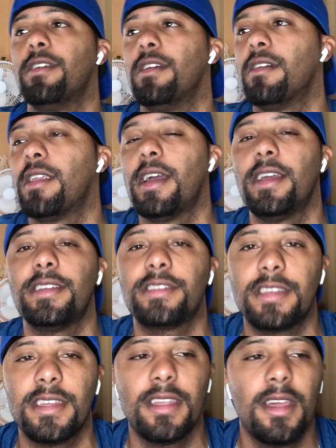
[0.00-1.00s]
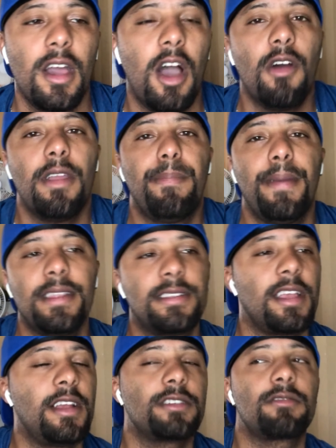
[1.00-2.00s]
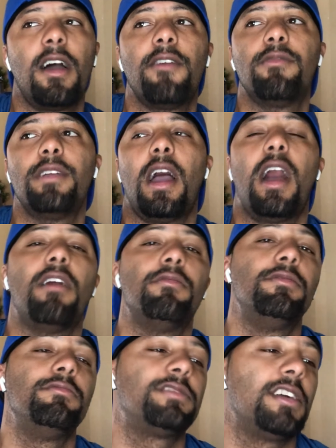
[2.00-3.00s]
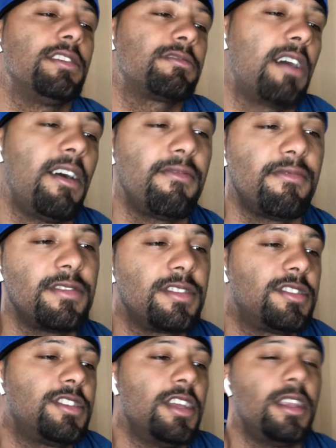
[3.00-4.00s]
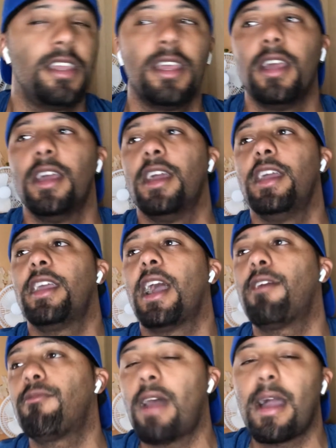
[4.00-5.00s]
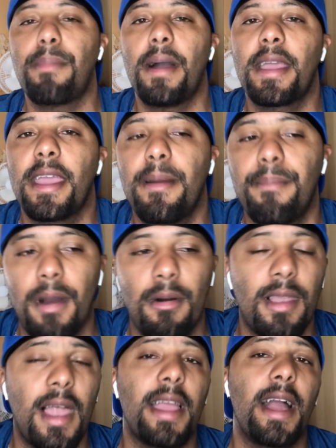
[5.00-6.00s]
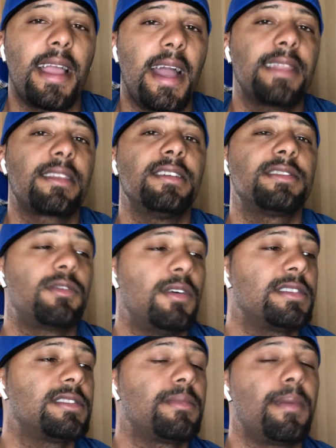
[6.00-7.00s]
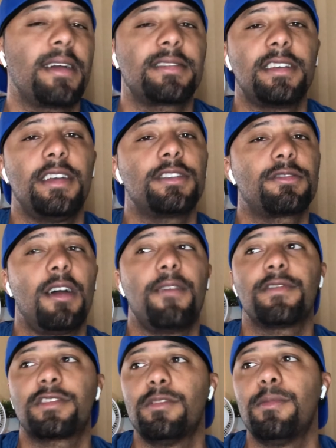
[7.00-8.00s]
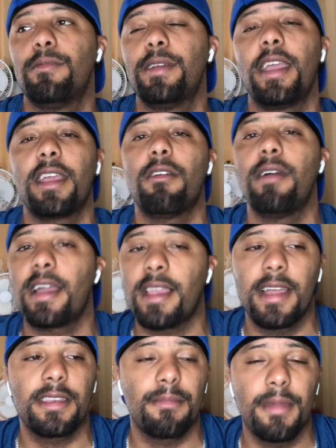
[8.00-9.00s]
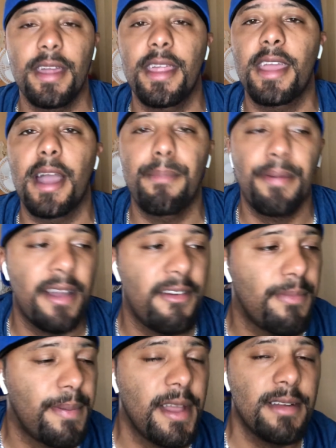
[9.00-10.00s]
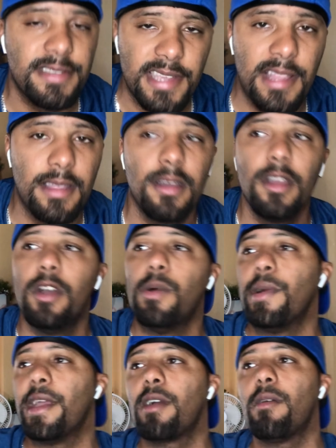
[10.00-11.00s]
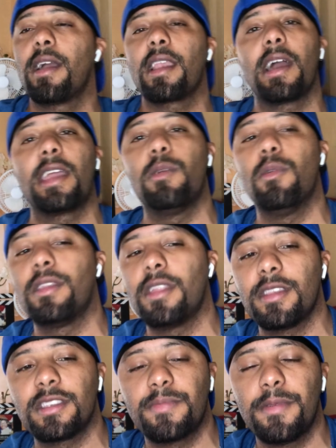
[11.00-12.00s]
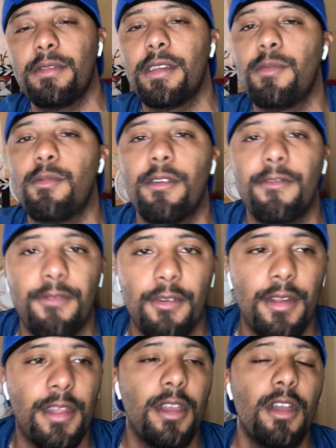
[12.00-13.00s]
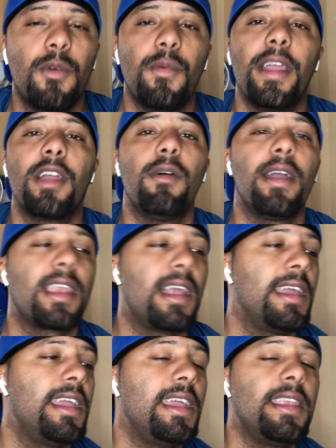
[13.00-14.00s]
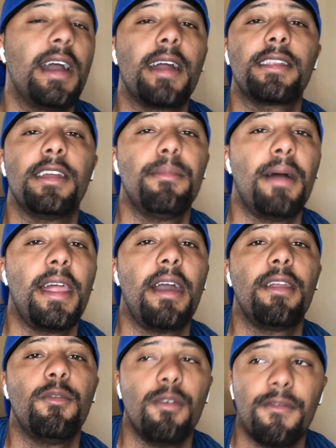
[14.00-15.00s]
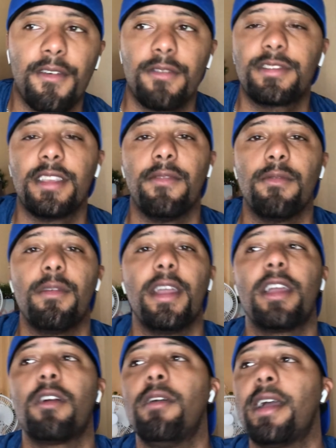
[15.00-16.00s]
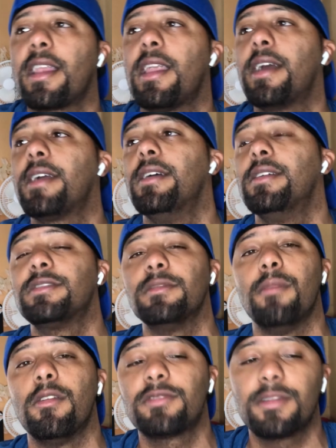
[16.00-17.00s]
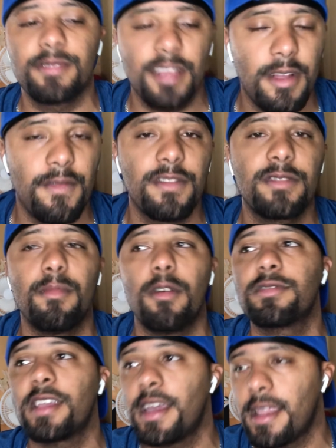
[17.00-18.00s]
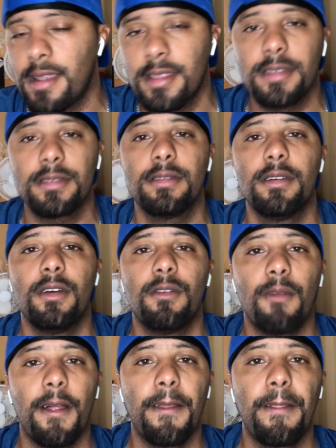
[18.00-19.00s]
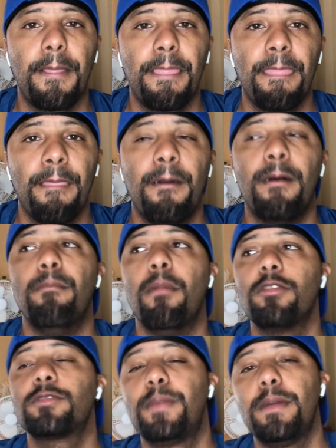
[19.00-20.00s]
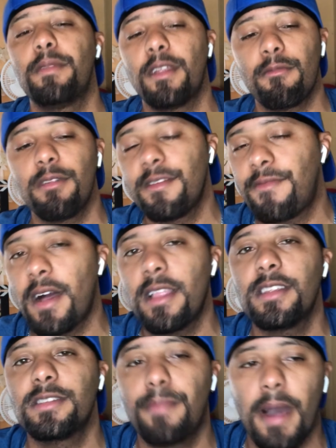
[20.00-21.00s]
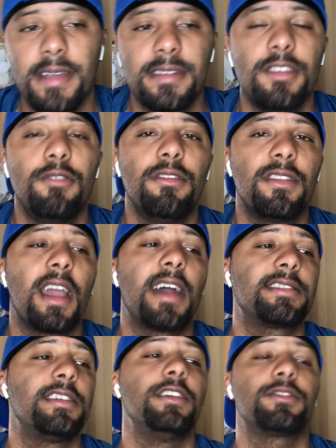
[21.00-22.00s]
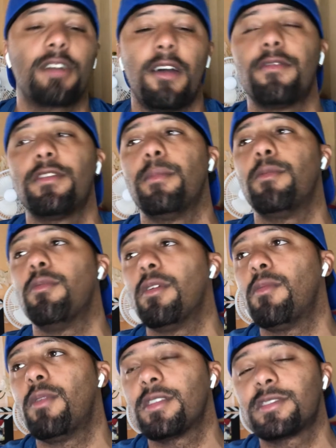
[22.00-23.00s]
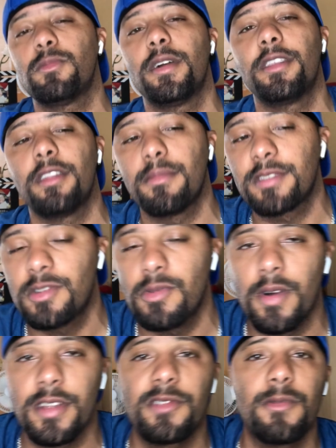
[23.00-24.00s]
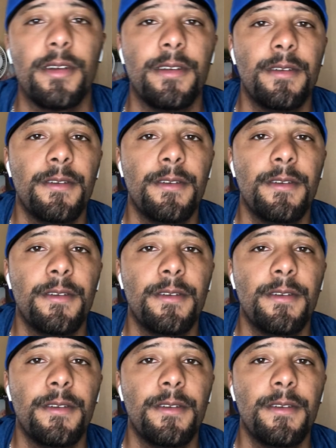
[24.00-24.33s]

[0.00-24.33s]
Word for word: yo. That ain't shit. Oh, he beat Terence Crawford. We all knew Terence Crawford was chinny. He got rocked by Gamboa. Like, I got these questions about Terence Crawford, too. But we ain't gonna act like the man ain't got pound-for-pound -pound talent. We ain't gonna act like he wasn't undisputed at 140. We ain't gonna act like he ain't knocked everybody out at 147. We ain't gonna act like, to most observers, most analysts, right, most people that really follow this boxing, you either got Terence Crawford number one welterweight or number two welterweight,